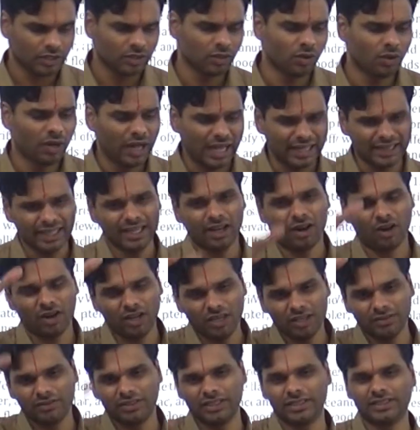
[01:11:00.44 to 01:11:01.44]
So I think
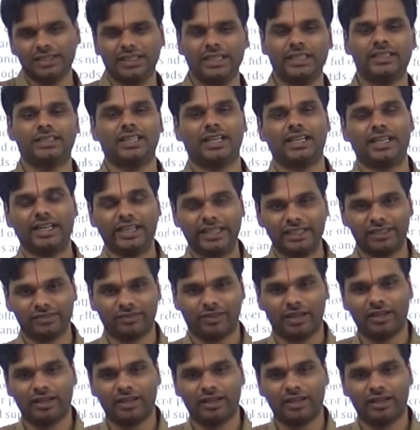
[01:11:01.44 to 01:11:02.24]
all of this needs at least